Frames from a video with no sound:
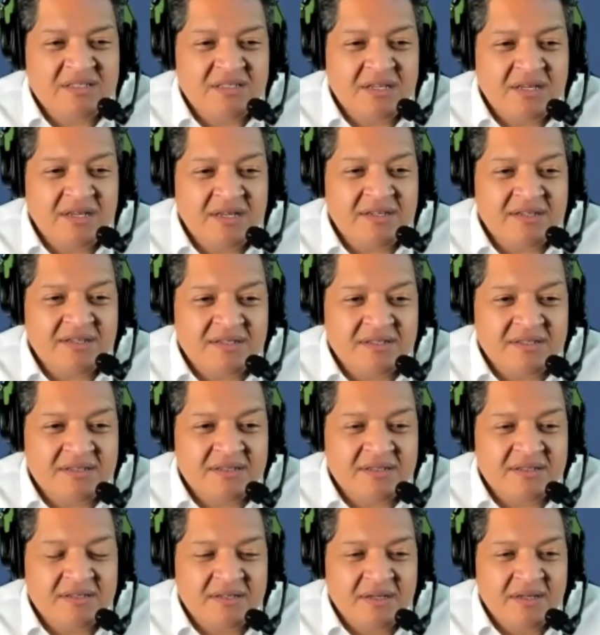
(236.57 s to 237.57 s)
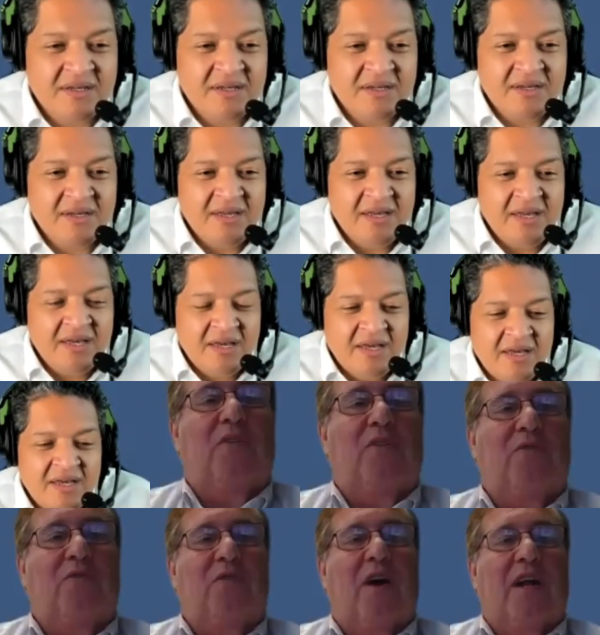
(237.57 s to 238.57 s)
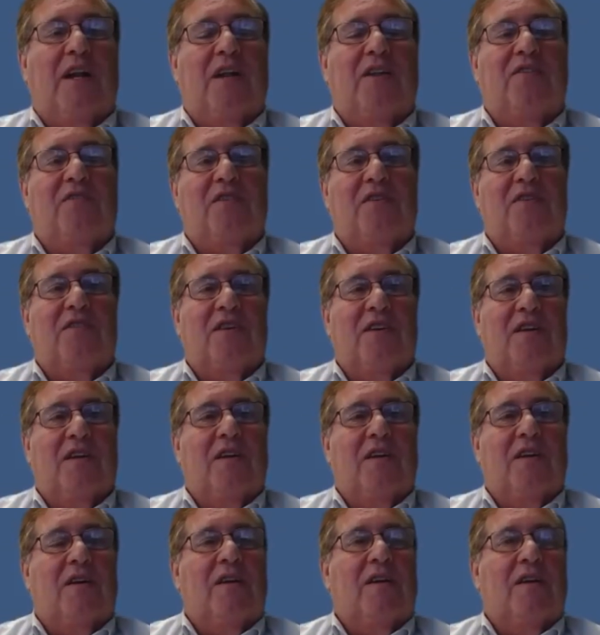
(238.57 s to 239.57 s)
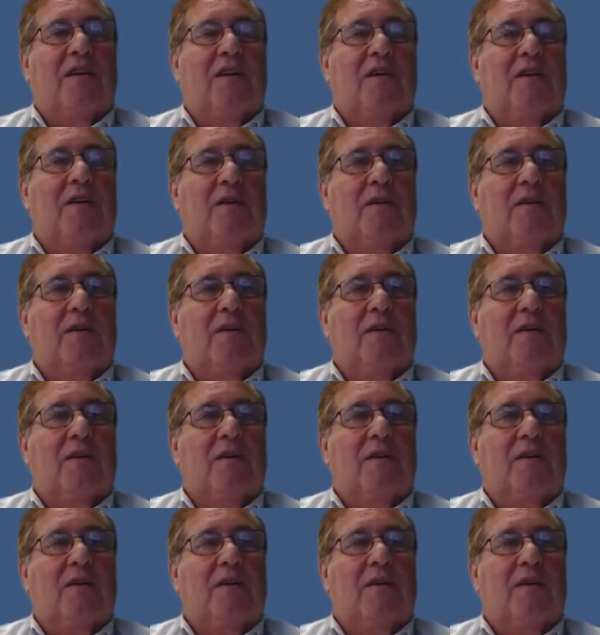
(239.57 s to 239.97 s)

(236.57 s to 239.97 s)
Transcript: a lot of. That's nice. Yeah, it's fun. You know, you bring